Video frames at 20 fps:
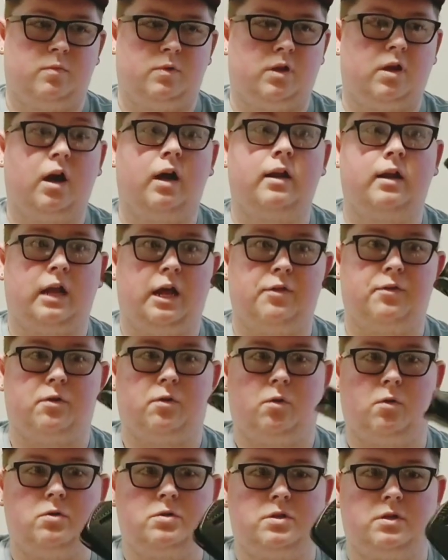gun leather
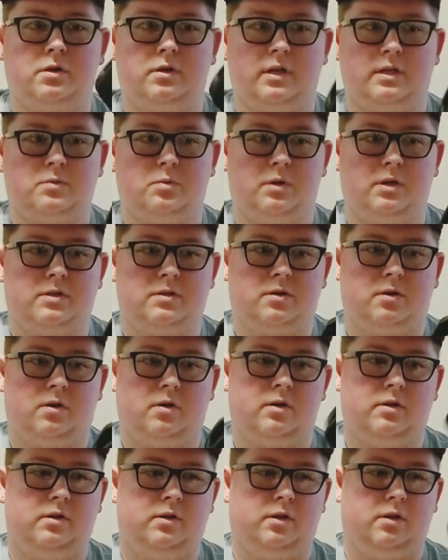holster. That's what it's
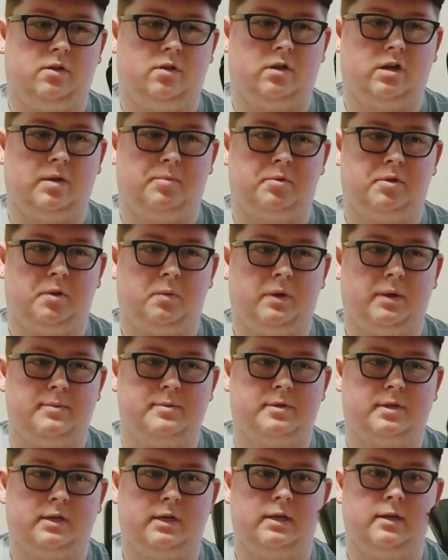called. You can look it up on the
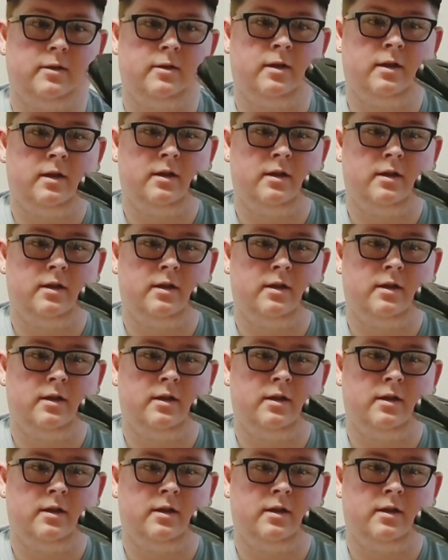website.